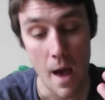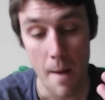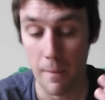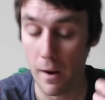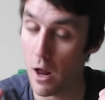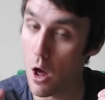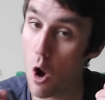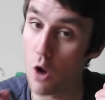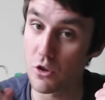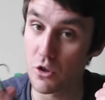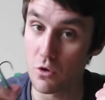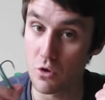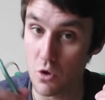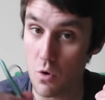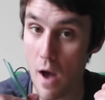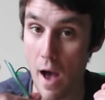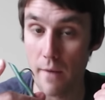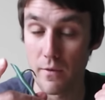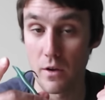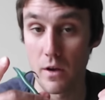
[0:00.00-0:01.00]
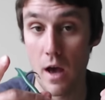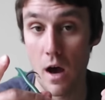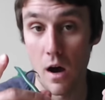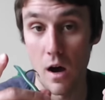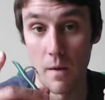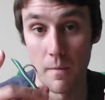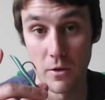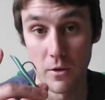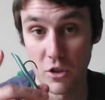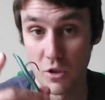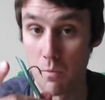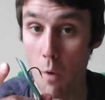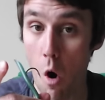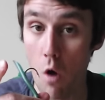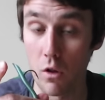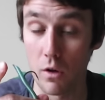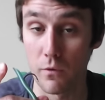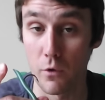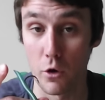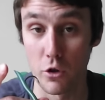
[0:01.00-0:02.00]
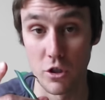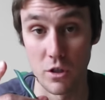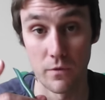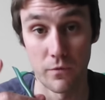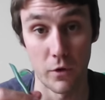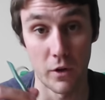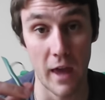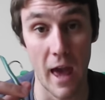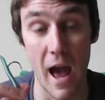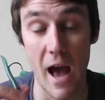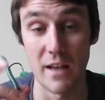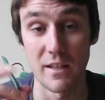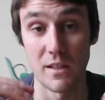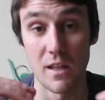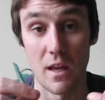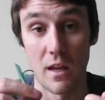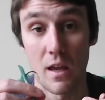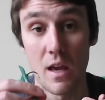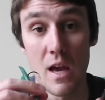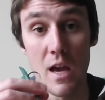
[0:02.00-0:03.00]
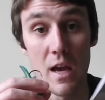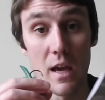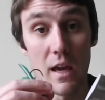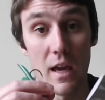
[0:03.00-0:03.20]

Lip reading: but I also do have a smaller version for casting